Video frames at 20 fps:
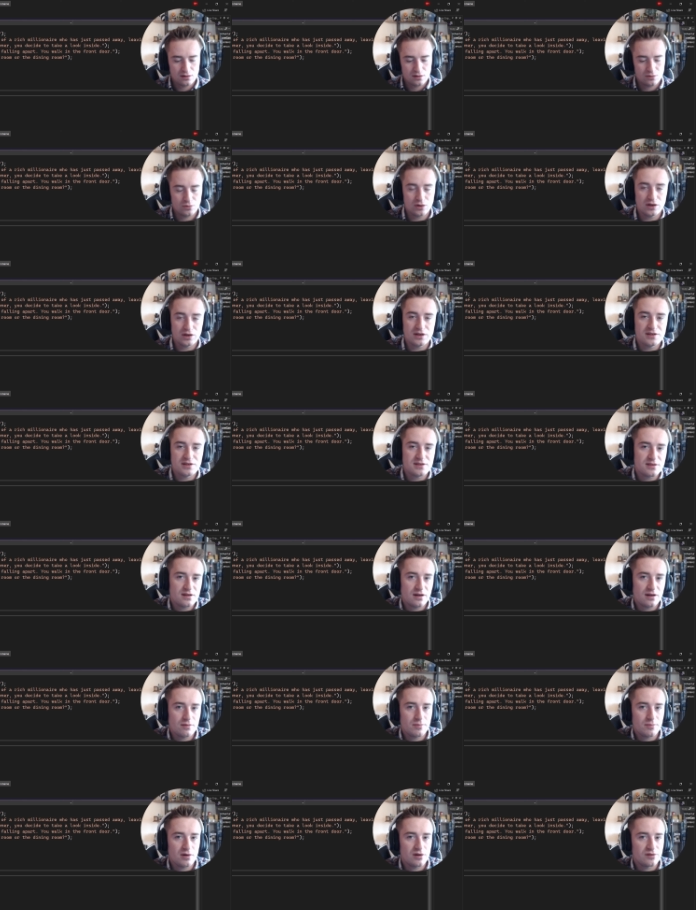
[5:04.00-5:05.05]
we're gonna set
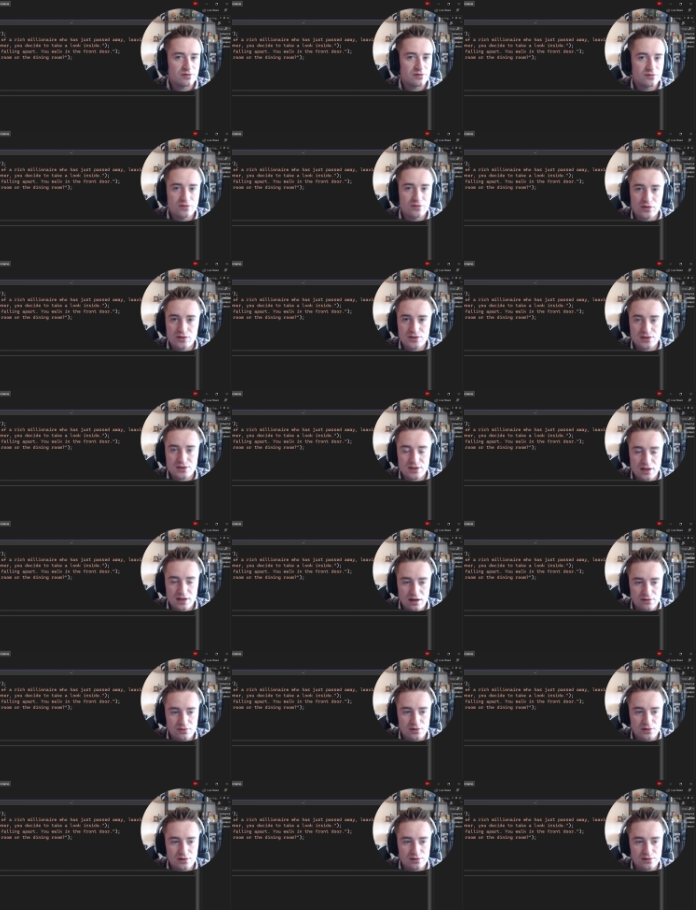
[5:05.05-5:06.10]
up our first
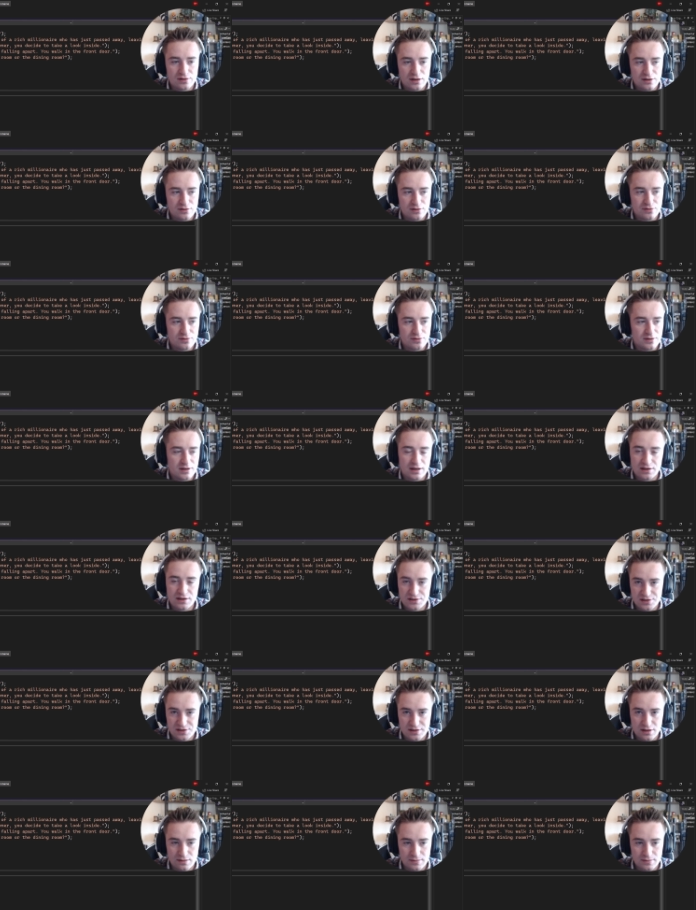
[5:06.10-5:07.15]
ever if and else
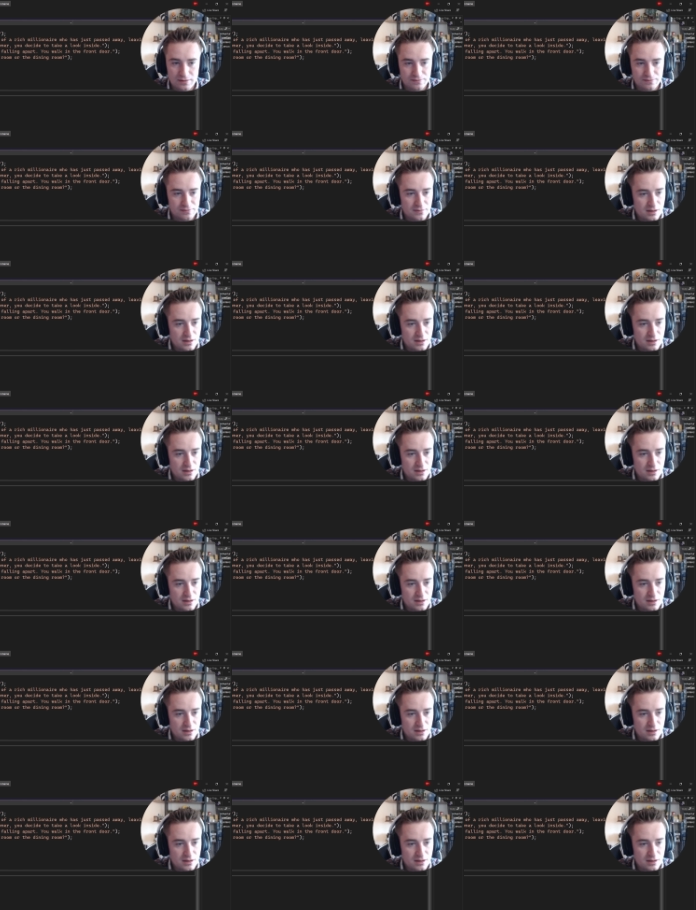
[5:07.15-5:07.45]
statement.